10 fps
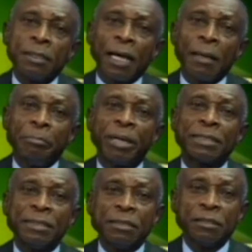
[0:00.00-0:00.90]

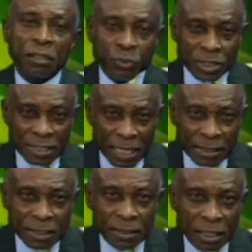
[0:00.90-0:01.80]
But
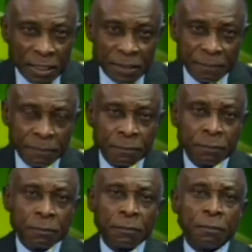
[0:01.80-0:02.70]
notwithstanding the claim,
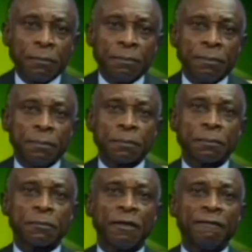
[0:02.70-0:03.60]

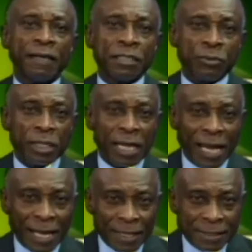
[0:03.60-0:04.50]
Venezuela
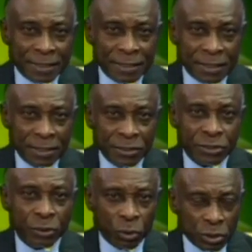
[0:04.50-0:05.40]
has
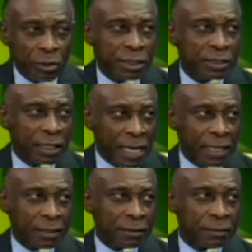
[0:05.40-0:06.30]
sold oil to
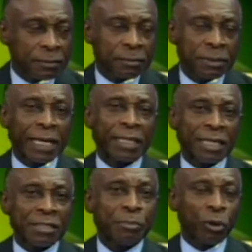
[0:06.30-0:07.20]
Guyana. Guyana
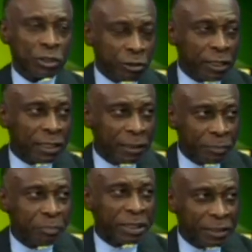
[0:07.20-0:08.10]
has bought oil
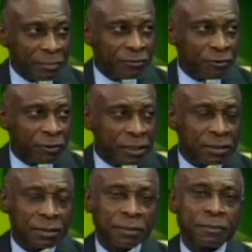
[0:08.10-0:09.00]
and paid them for it.